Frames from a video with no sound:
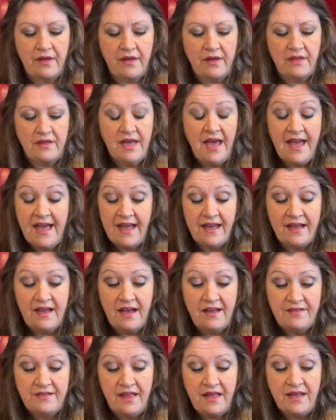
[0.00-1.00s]
yeah,
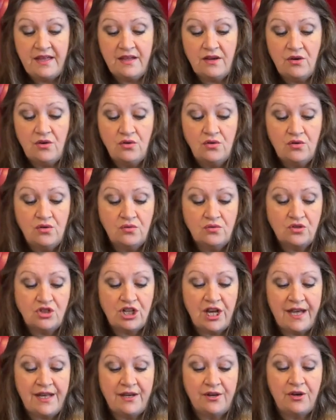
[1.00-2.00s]
and they all
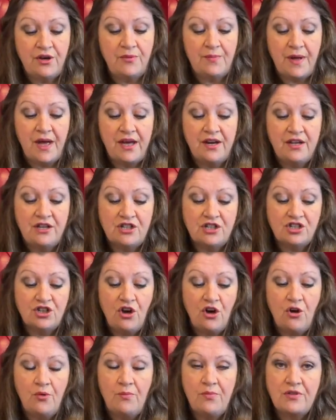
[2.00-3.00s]
chain up. And at the
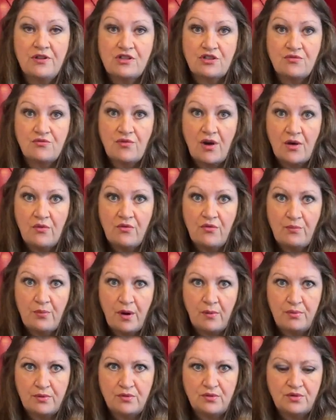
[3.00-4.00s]
top, there's a row of
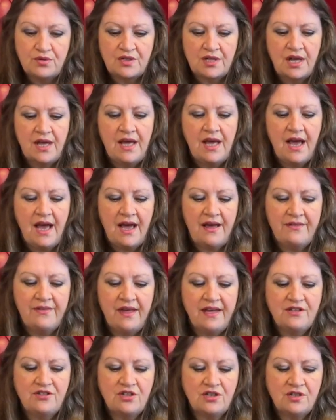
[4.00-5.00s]
bobbles, and
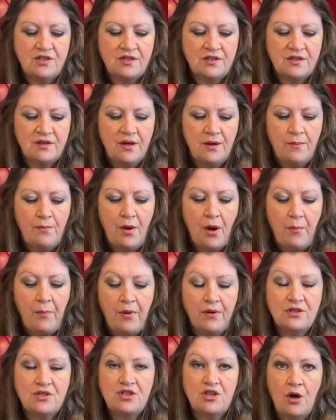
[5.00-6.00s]
they just pop
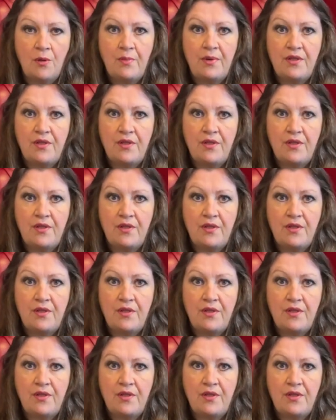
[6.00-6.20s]
on top